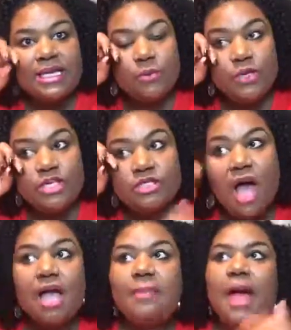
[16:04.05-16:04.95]
And when you
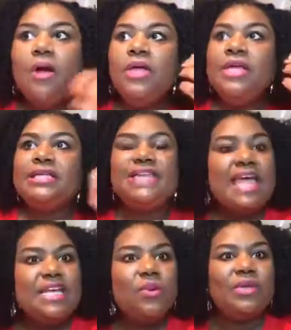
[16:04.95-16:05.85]
talk about
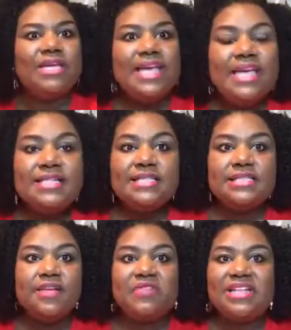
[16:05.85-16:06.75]
dating with kids and
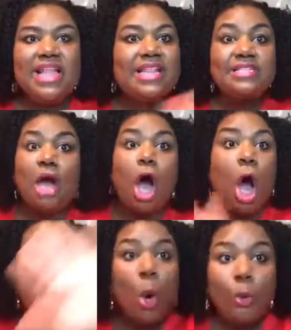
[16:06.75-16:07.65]
stuff like that, that's a
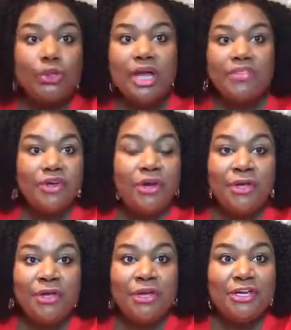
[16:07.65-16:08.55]
whole nother,
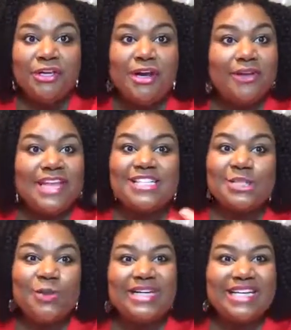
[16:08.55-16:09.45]
that's a
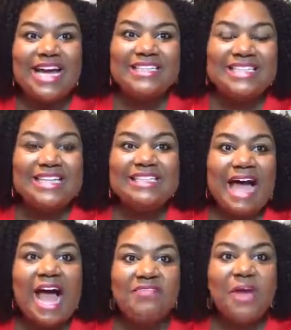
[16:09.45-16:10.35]
2019
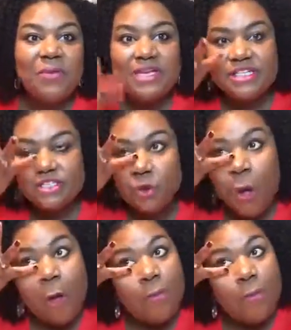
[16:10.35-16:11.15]
live that we can do.